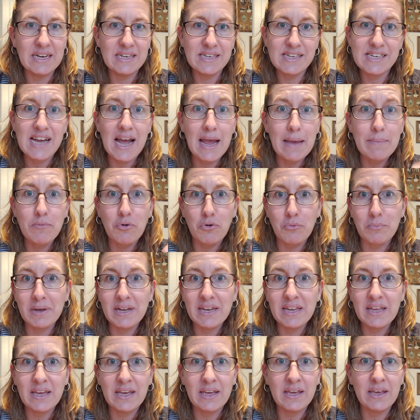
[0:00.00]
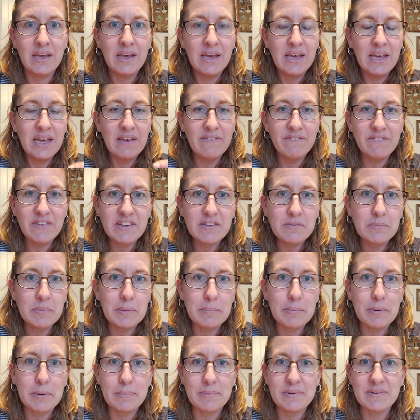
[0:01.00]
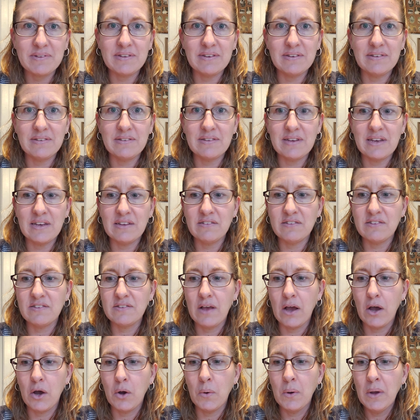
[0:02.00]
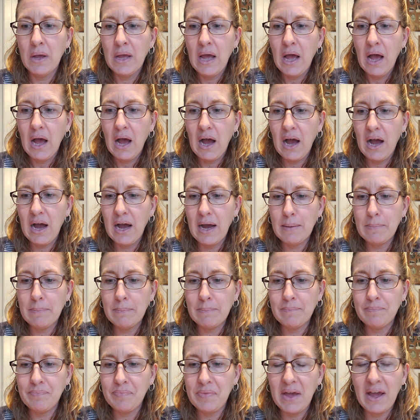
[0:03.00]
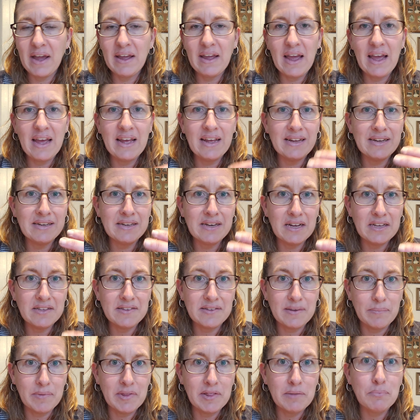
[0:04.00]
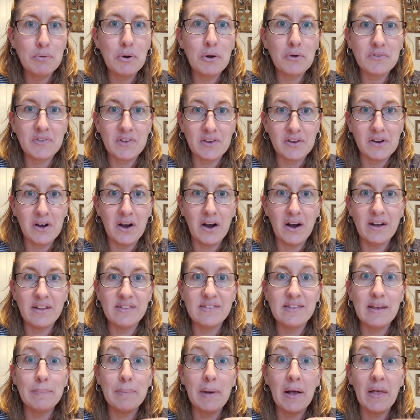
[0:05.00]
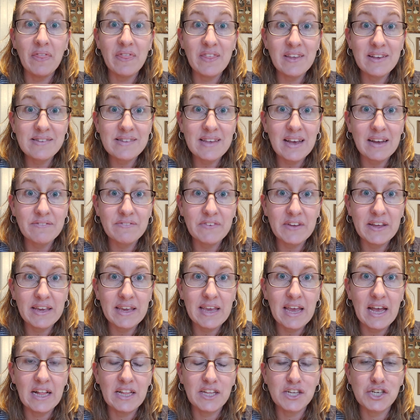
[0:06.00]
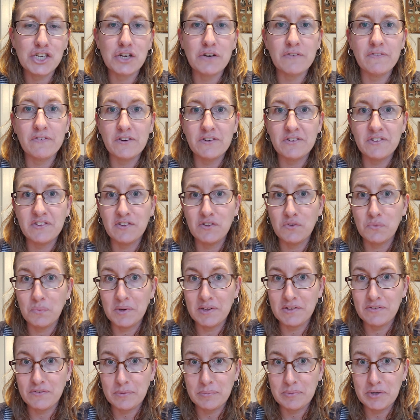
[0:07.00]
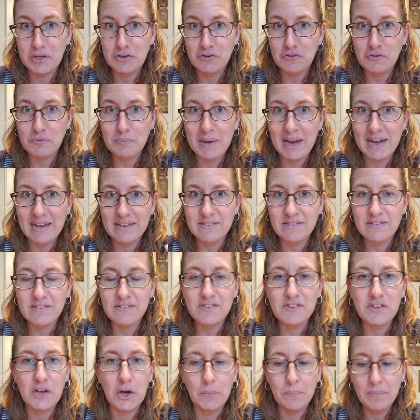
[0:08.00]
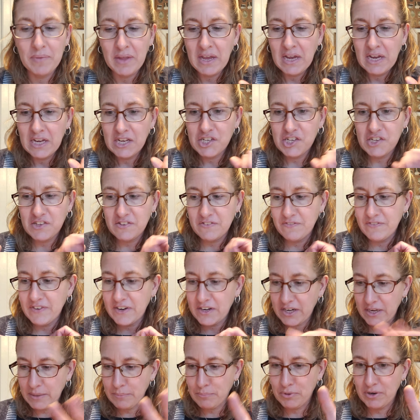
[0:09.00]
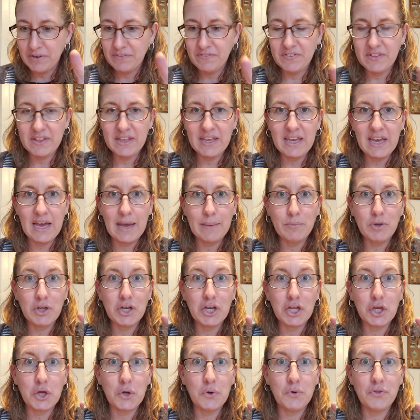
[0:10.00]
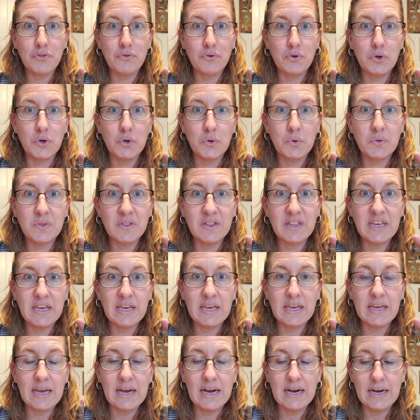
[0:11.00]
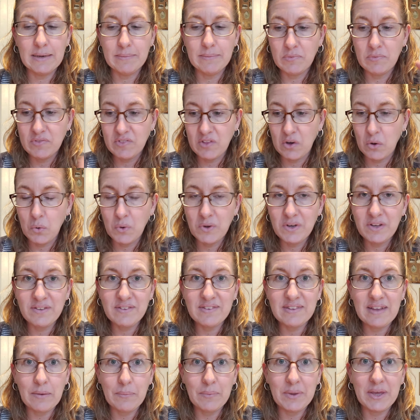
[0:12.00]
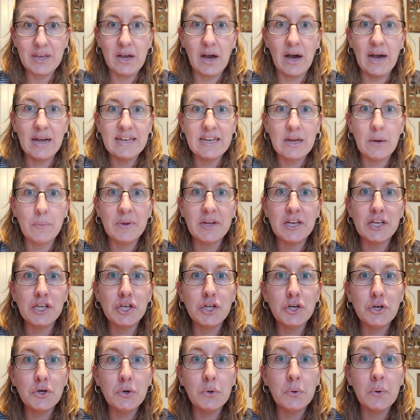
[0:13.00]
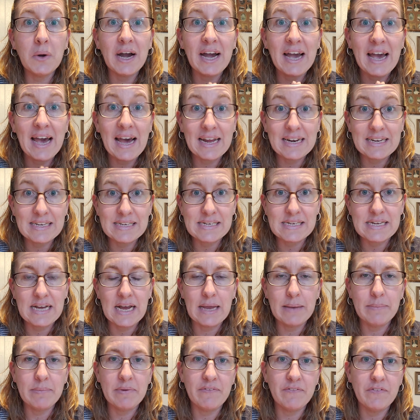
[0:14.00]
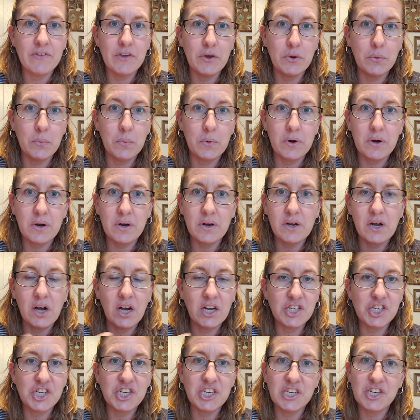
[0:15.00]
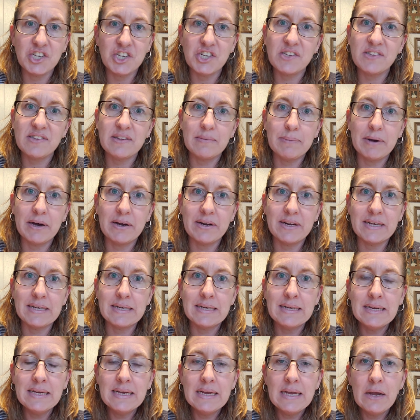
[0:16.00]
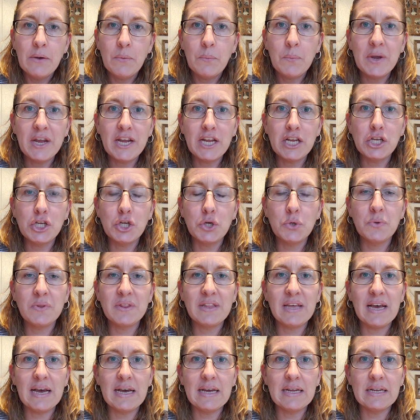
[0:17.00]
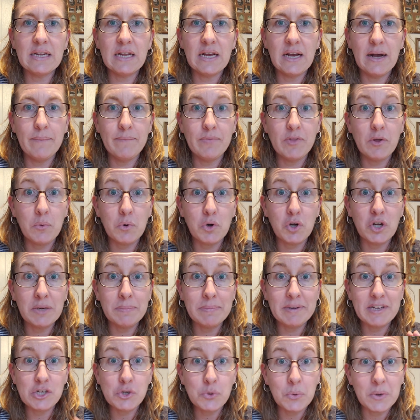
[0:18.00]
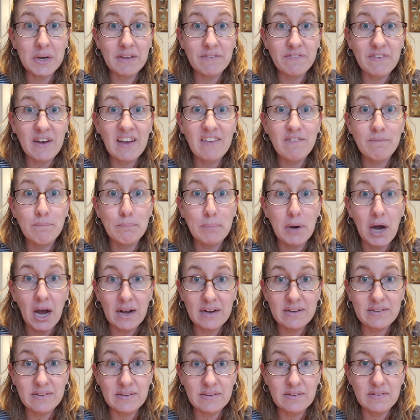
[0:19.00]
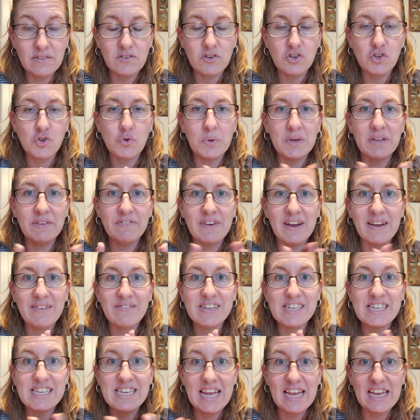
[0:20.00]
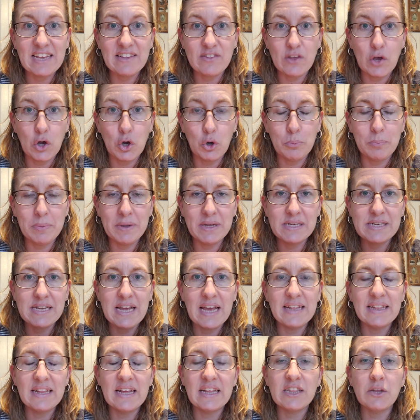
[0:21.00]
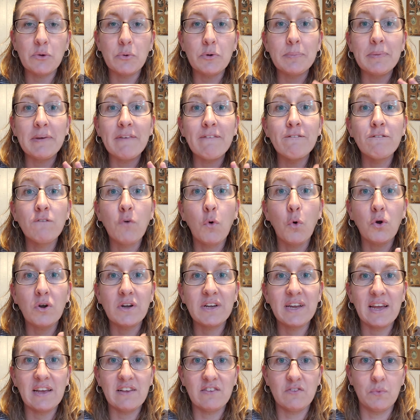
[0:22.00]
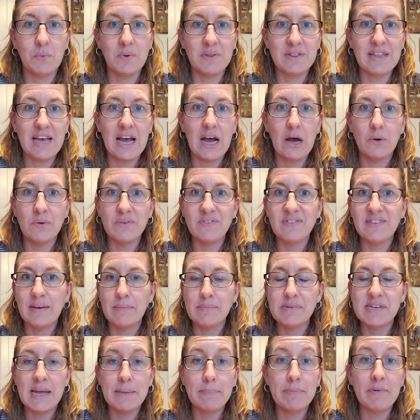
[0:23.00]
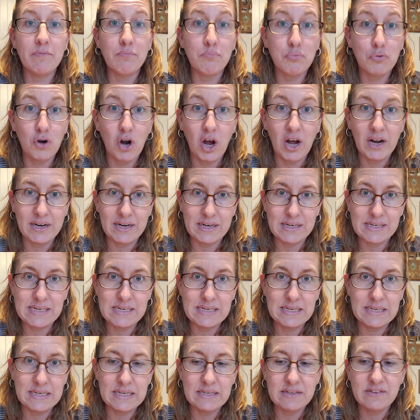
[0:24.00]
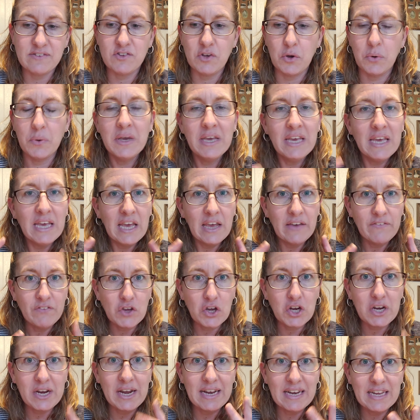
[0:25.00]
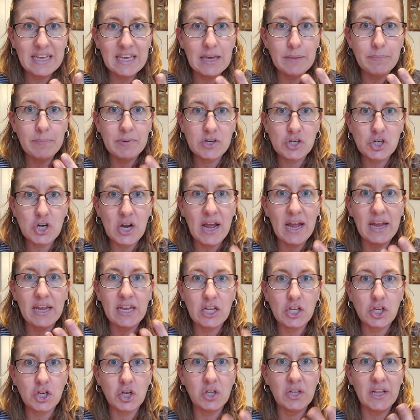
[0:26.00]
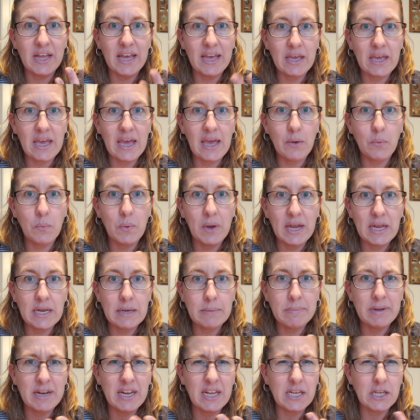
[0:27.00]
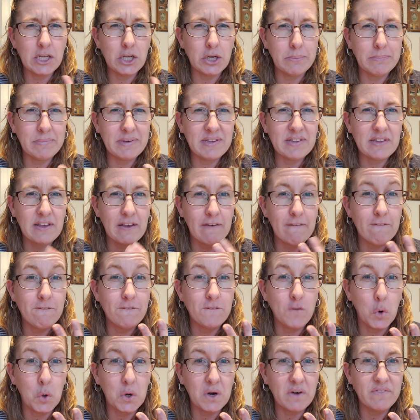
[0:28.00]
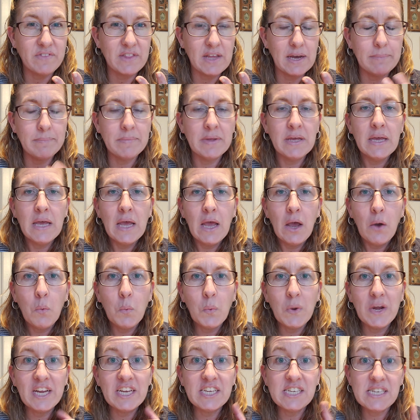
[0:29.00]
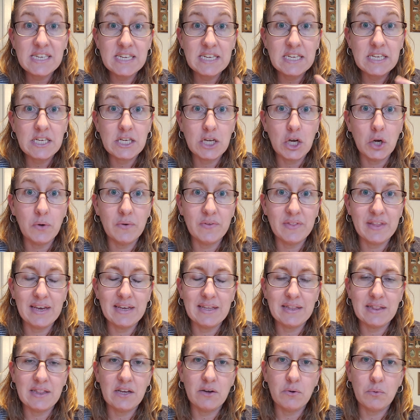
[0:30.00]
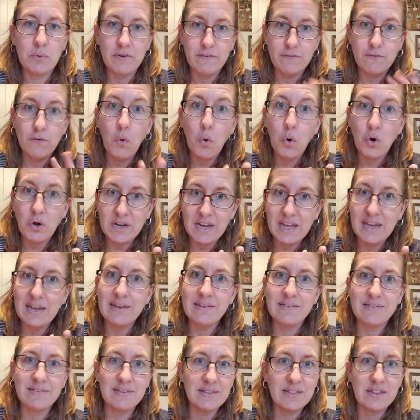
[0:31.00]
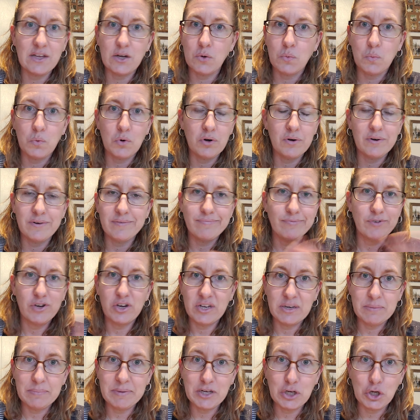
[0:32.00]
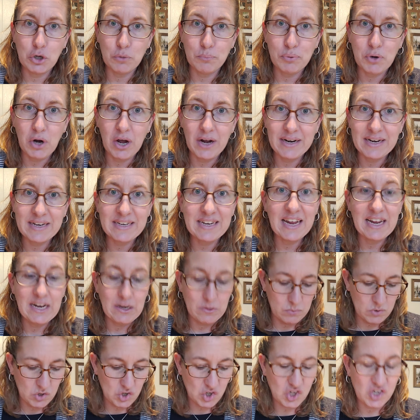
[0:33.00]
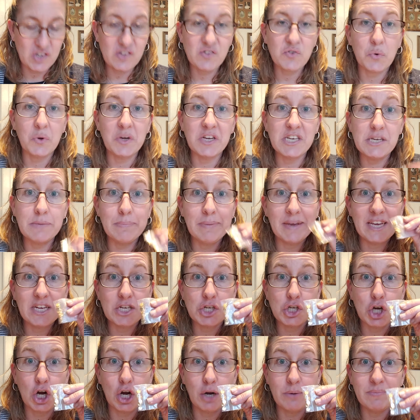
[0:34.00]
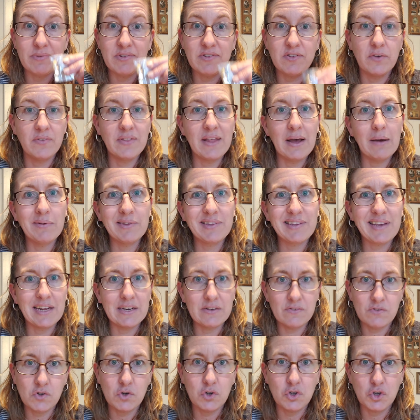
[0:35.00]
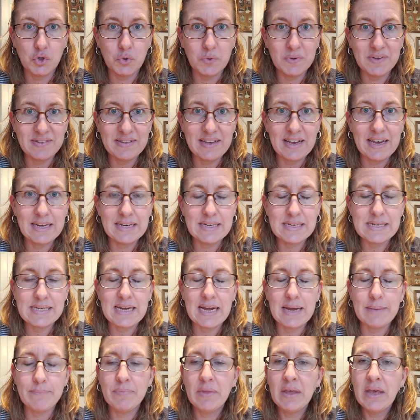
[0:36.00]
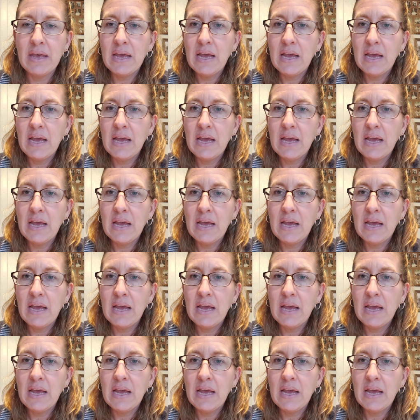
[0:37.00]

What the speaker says: time or money, investment purposes. And so and some of the pros and cons about this advent calendar versus ones from years past. So just very briefly, I'm going to go through the oils that we got. Now, we knew ahead of time, if you were conscientious about it, we knew that there were going to be 25 boxes or 25 days opened, and that there would be 4 days without some type of product in it. So if you're kind of keeping track and you're like, hey, wait a minute, you're missing 4 of them, we did know that there were 4 days that there were going to be no product, and it was just going to be a charm. So that was kind of told to us ahead of time.